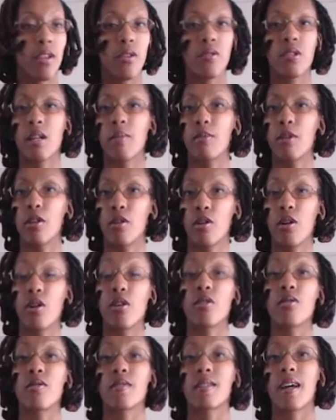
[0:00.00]
you tell me your
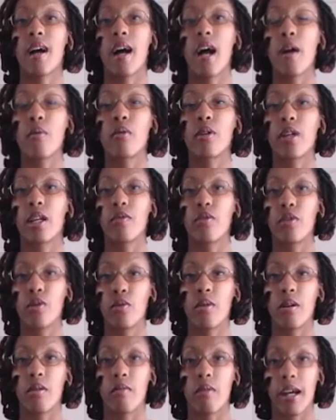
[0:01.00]
goals, I will give
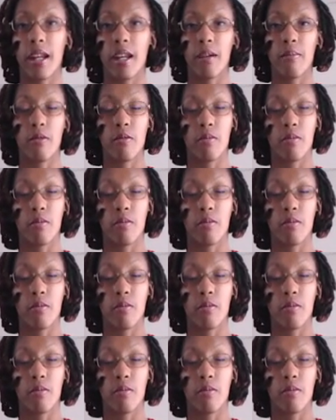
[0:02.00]
you a write-up